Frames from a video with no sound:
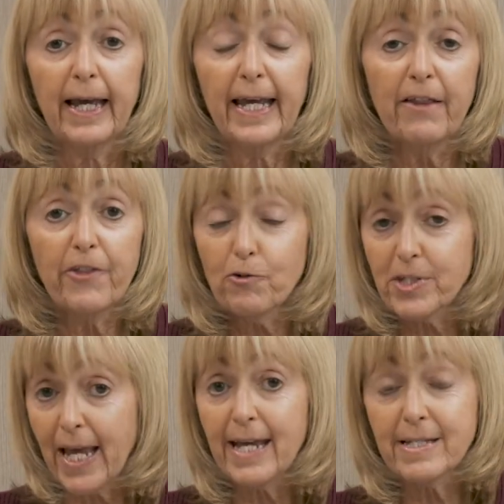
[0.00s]
In those
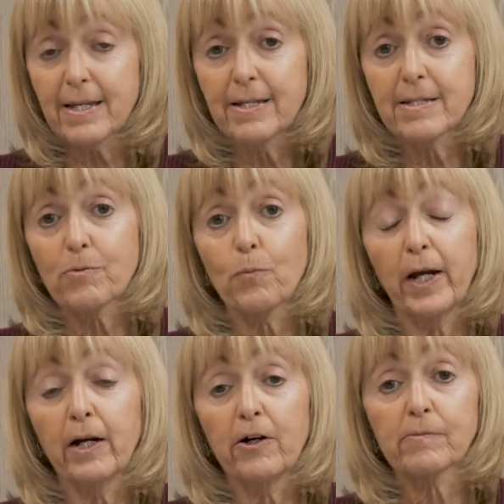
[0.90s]
cases
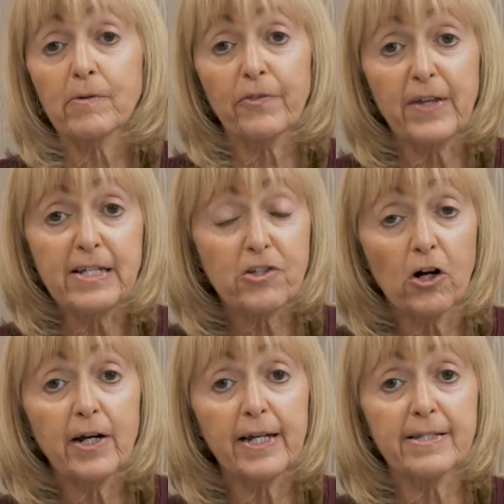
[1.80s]
where these
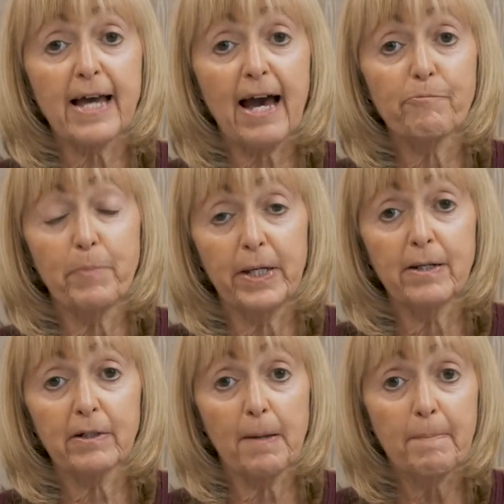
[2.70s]
targets have
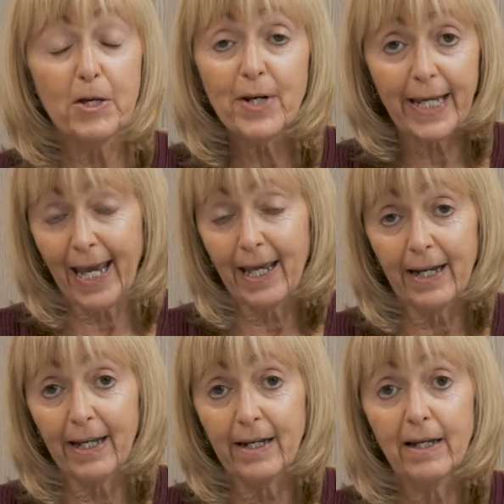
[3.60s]
been
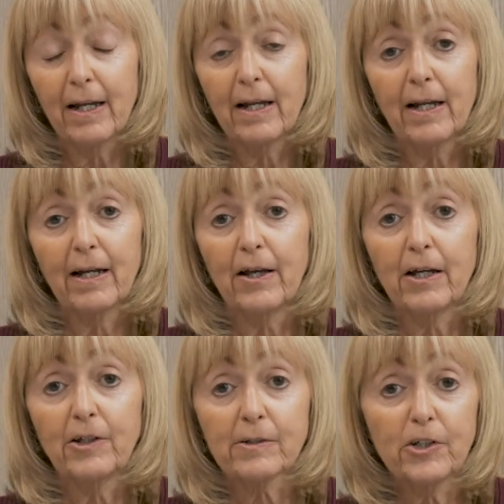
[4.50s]
communicated,
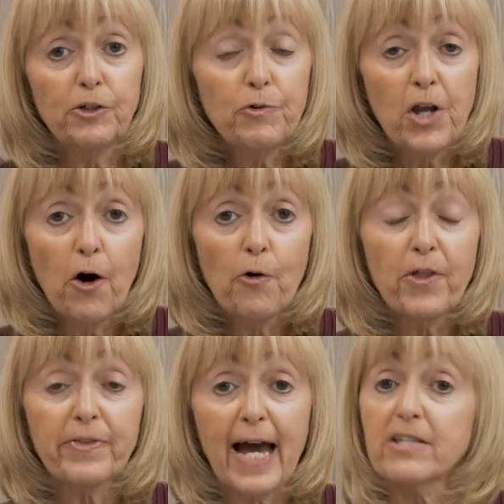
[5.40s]
you know
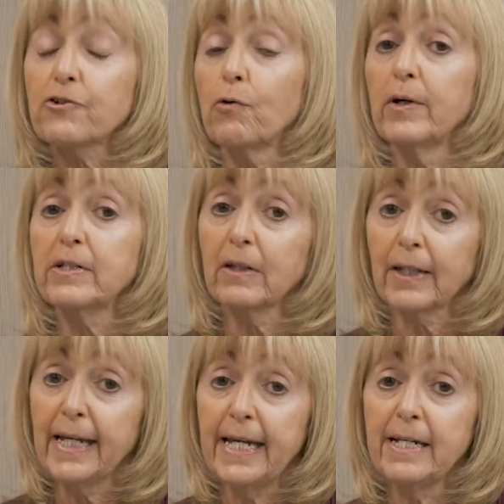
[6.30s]
that that's going to
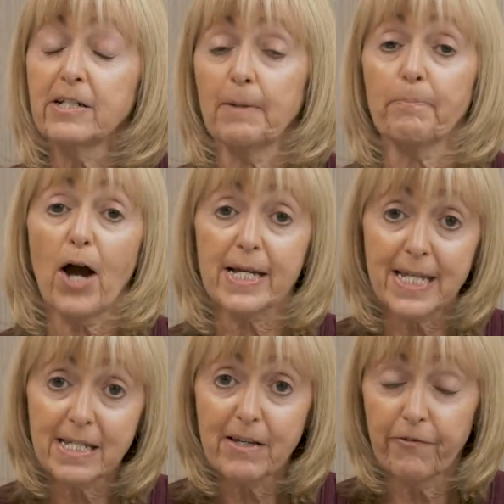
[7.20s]
lead to
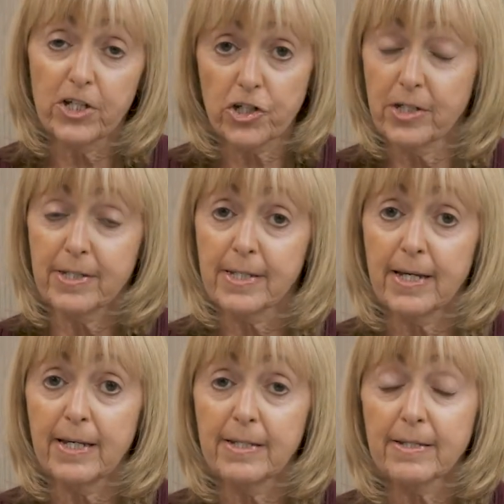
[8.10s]
process
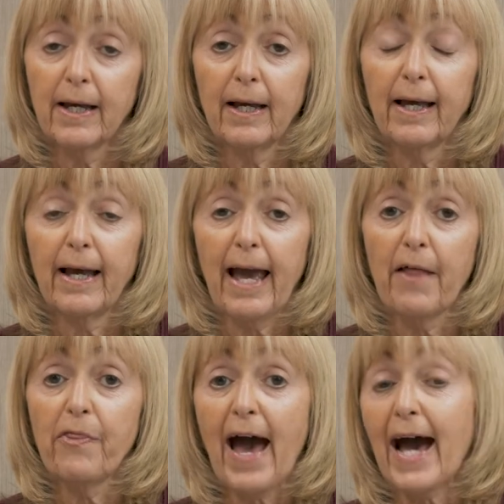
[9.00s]
efficiencies,
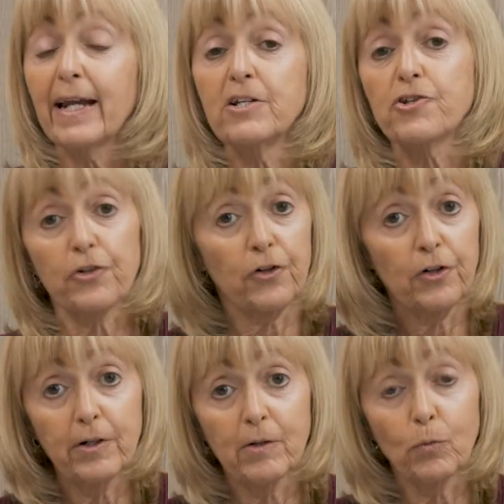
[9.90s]
and that in
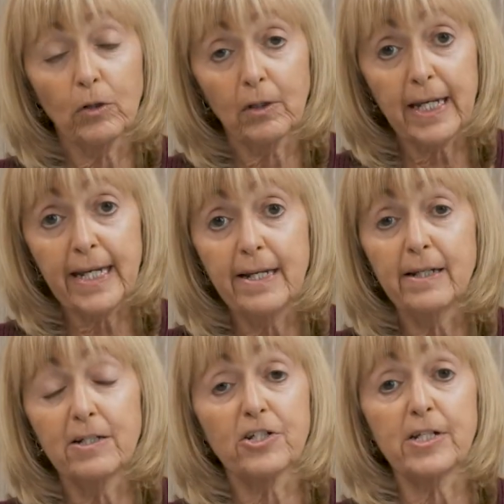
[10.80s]
turn will lead
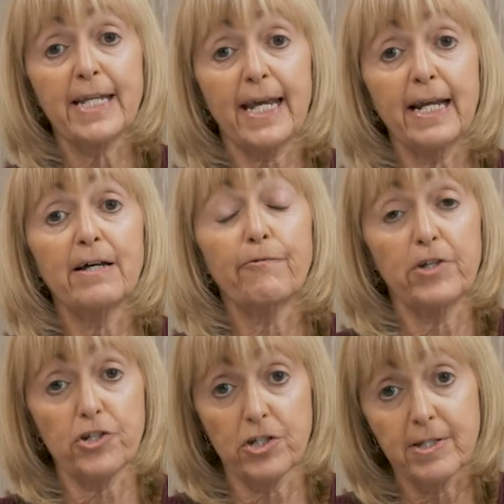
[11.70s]
to data
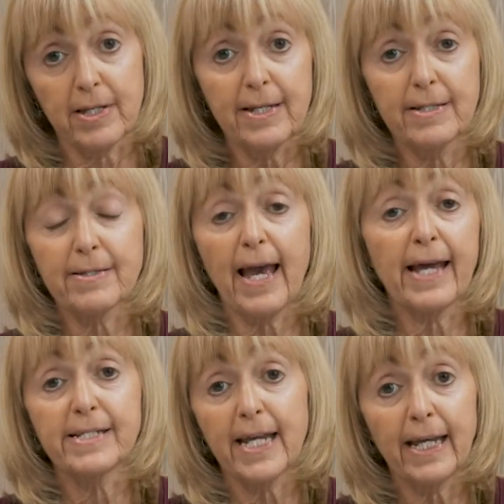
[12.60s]
efficiencies
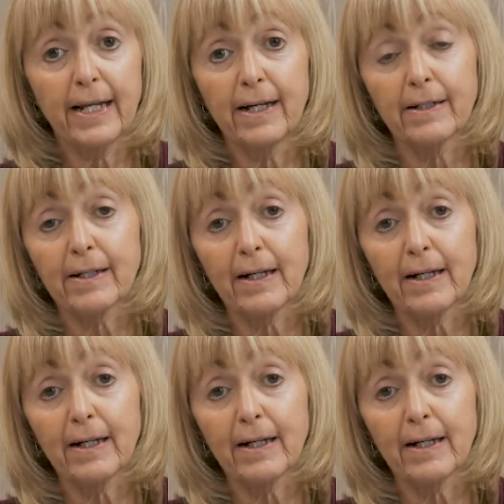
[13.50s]
and data